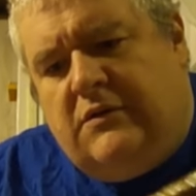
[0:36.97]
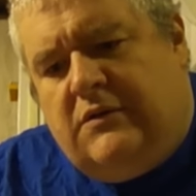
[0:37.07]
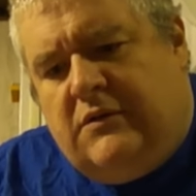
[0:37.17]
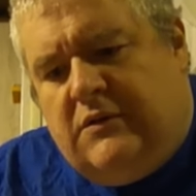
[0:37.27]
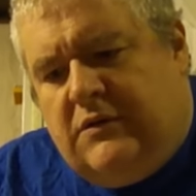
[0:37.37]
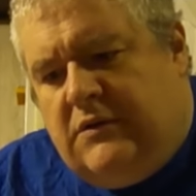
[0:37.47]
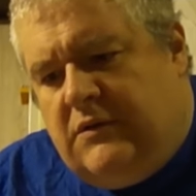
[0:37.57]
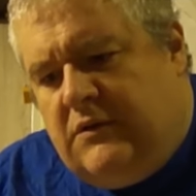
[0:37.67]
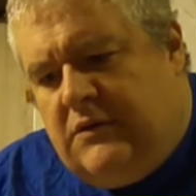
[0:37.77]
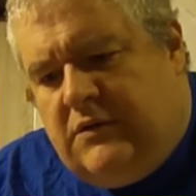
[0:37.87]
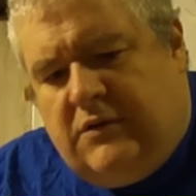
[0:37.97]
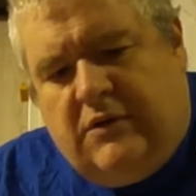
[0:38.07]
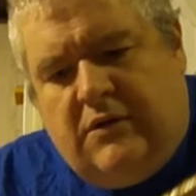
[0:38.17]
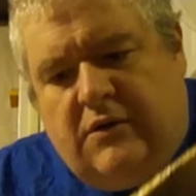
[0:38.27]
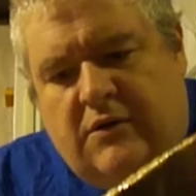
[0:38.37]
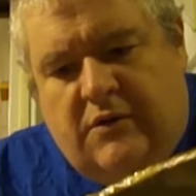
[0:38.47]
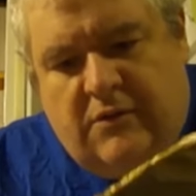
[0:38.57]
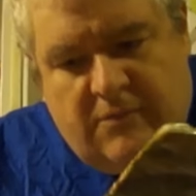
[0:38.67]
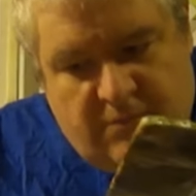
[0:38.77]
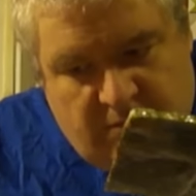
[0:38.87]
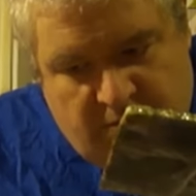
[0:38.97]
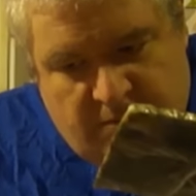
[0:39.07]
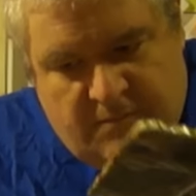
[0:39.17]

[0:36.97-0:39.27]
Nobody speaks.